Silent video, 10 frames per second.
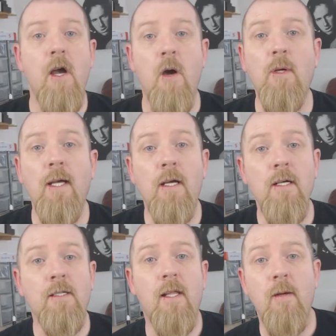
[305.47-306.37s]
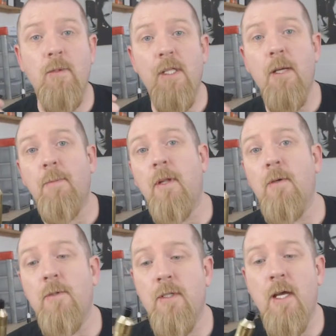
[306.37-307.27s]
Okay guys, so that was the up
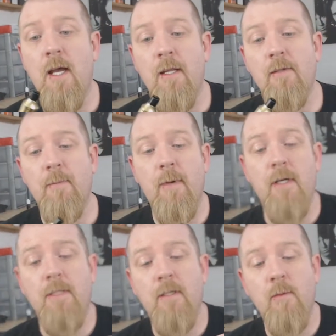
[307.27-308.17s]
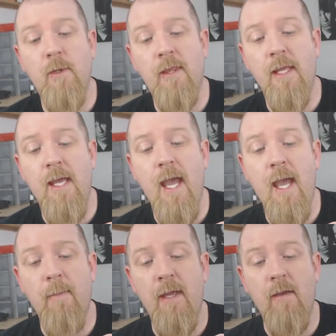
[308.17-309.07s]
close and personal with the
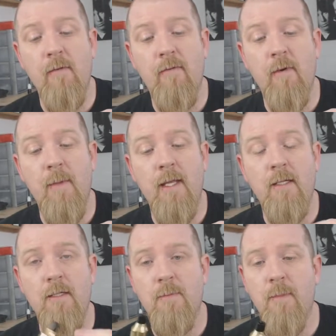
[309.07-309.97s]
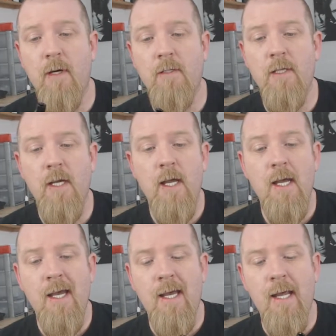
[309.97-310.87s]
Emmi from Endless Mods.
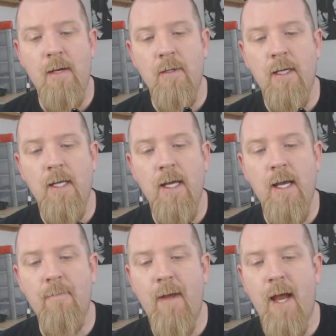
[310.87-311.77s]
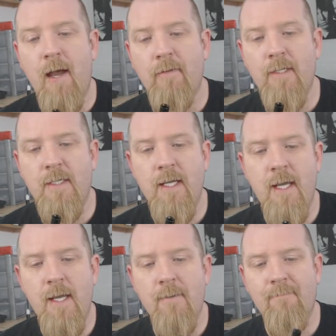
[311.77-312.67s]
Now I have to
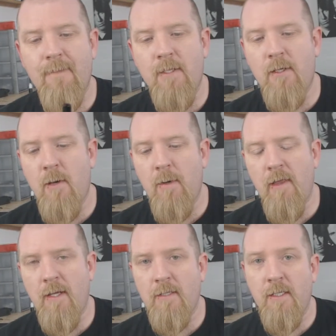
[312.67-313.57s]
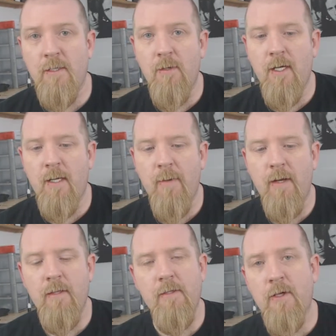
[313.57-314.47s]
say there's a couple of things I do like
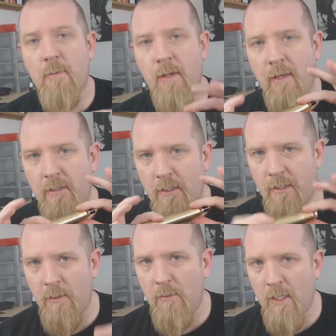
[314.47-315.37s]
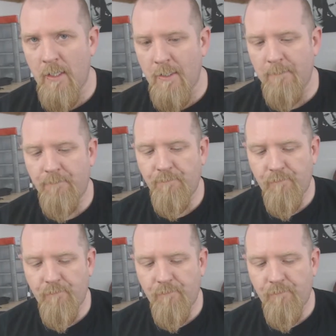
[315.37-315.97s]
about it, there's a couple of things I don't like it.